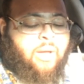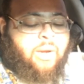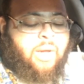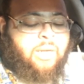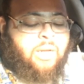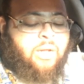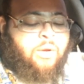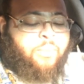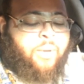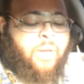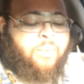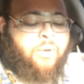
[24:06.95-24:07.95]
these little
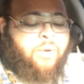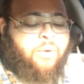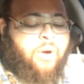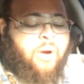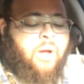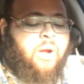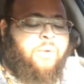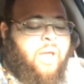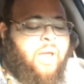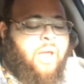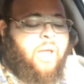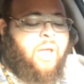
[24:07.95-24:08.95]
people who are hunkering
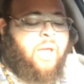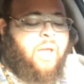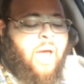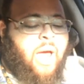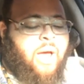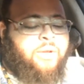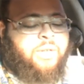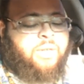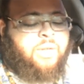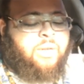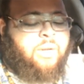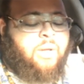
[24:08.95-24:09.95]
down in their houses
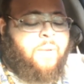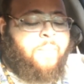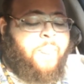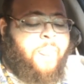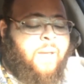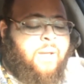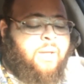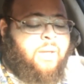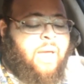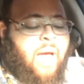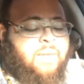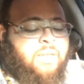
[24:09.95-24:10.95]
and
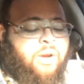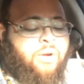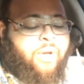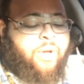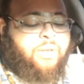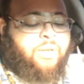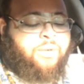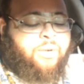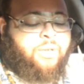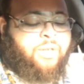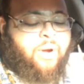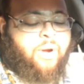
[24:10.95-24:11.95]
got certain
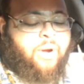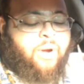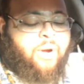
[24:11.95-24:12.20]
resources, man.